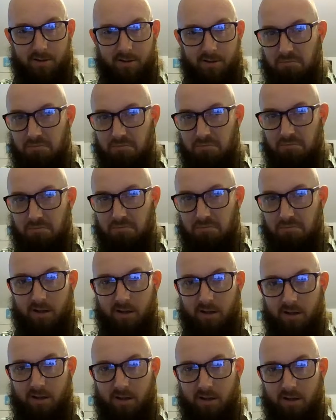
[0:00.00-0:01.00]
I can
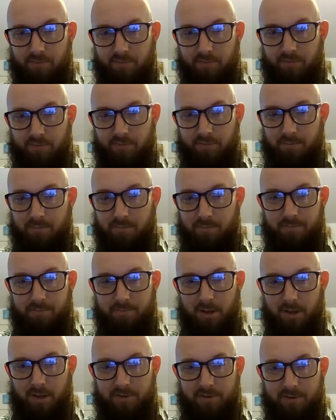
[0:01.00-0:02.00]
learn from my
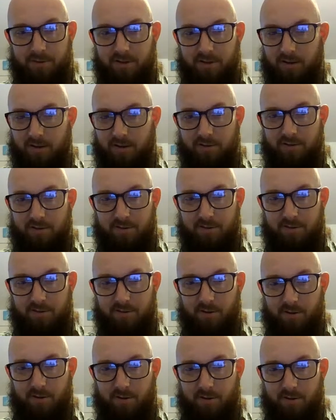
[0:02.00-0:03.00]
mistakes. That's all
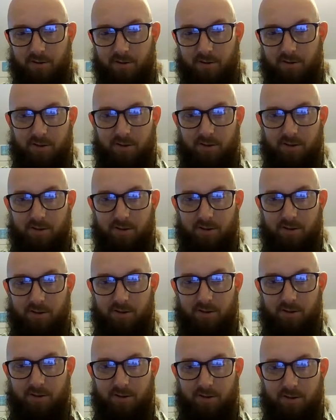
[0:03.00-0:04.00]
I can do.
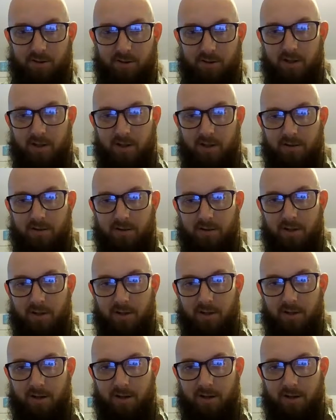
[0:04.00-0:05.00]

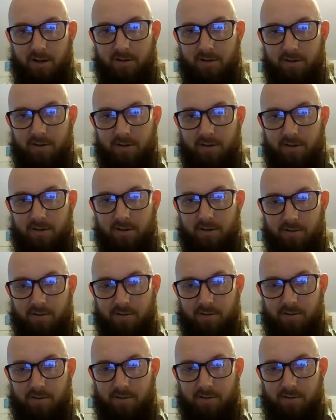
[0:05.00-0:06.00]
And
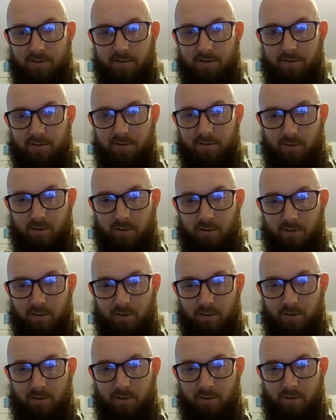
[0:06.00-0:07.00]
don't
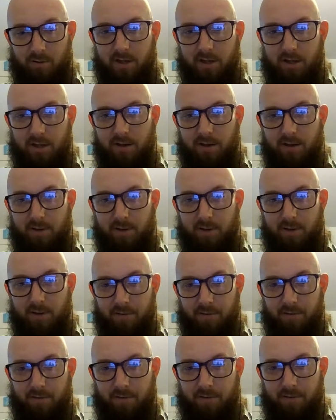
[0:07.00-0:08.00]
believe
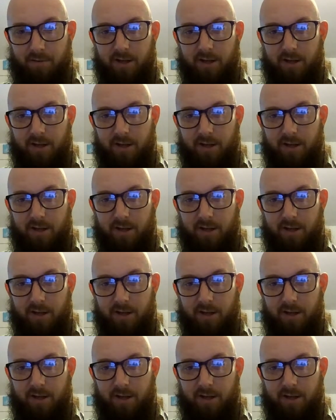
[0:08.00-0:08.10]
everything you